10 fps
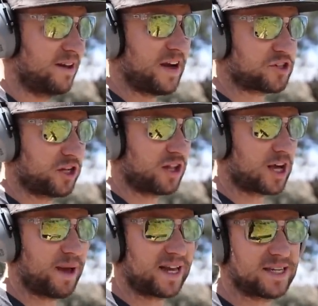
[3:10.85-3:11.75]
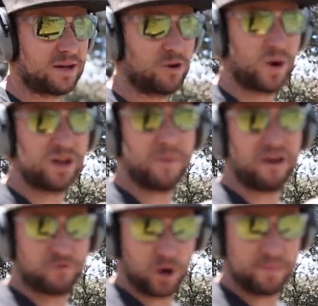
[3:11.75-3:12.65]
Factory Glock magazine will run you
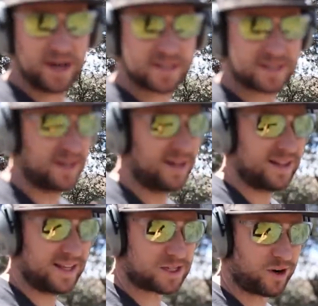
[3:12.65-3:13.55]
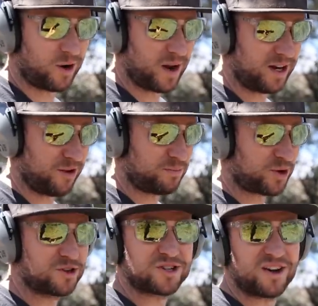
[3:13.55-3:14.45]
about 40 bucks. This one will run you
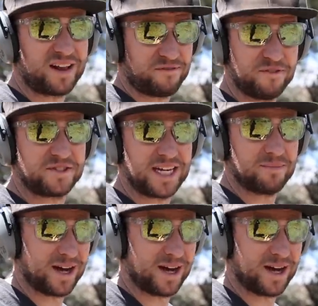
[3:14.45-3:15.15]
closer to like 15